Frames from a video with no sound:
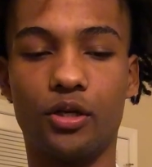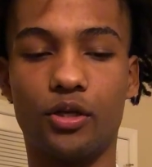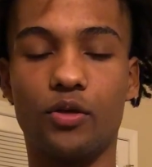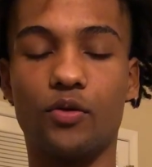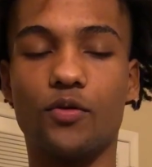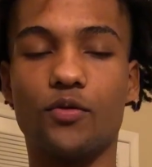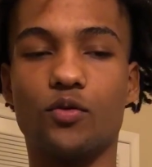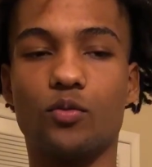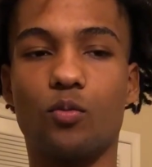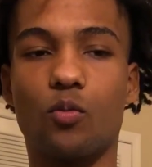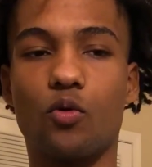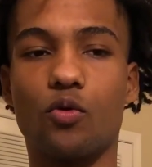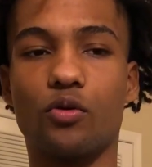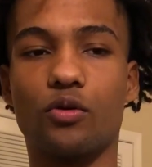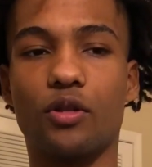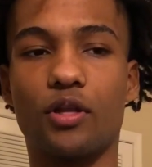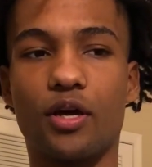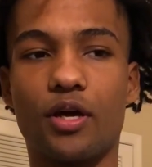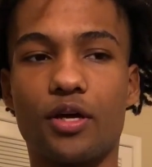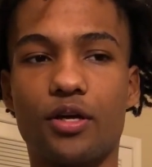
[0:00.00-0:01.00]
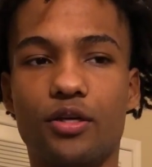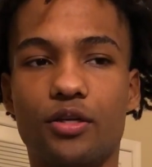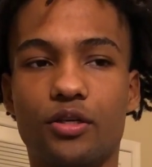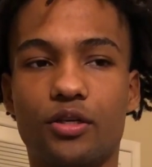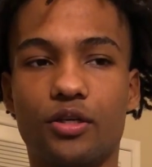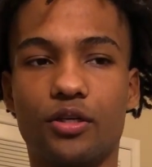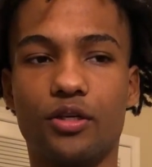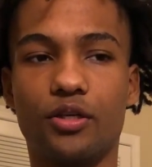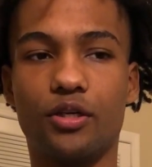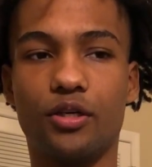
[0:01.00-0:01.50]
It was more like
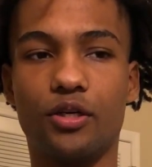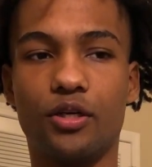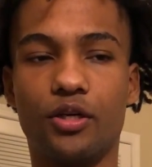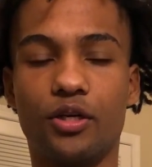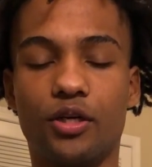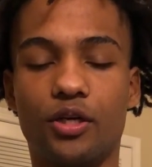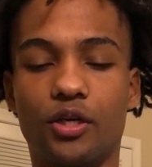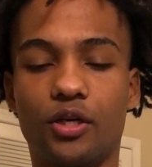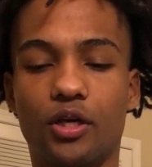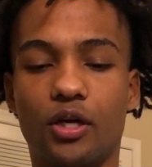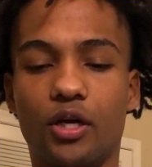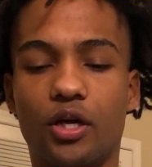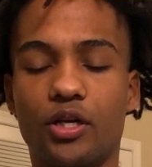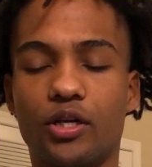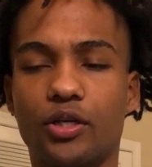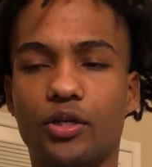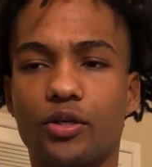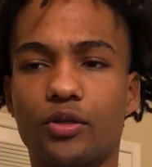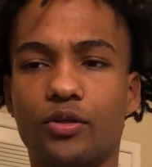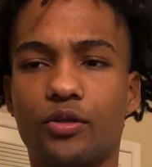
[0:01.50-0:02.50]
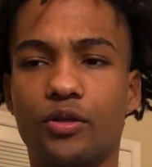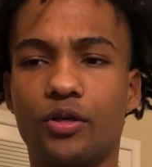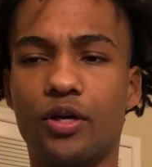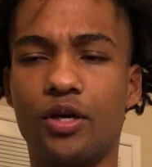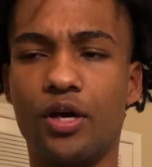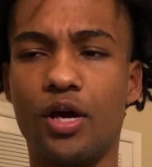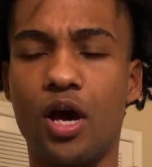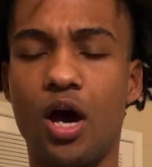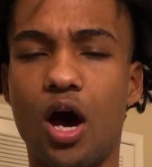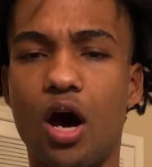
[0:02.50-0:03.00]
an,
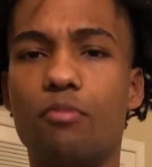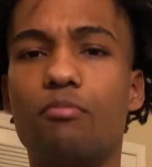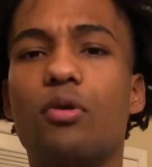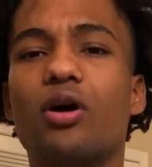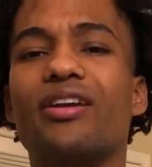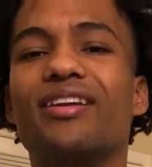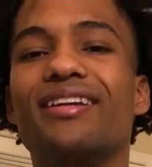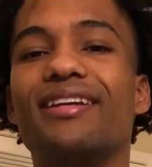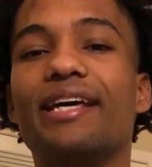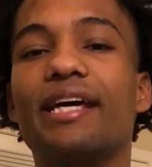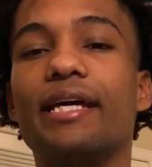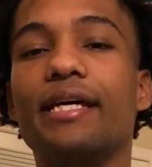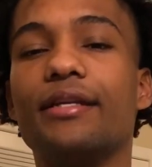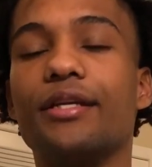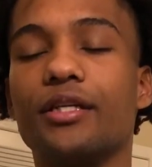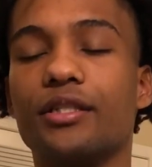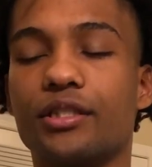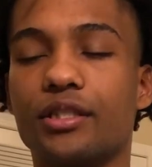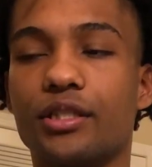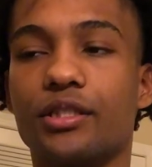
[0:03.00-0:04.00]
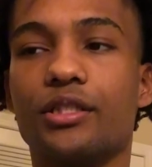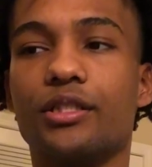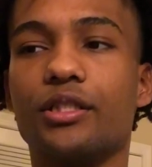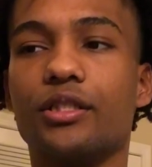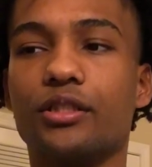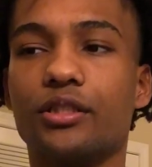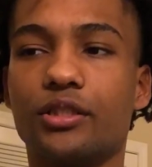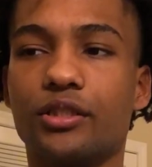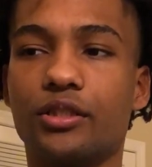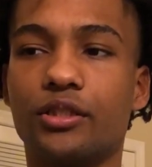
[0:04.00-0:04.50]
a mundane
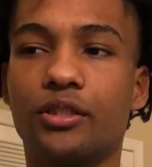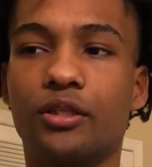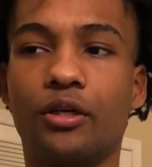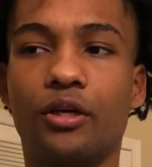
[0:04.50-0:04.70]
existence.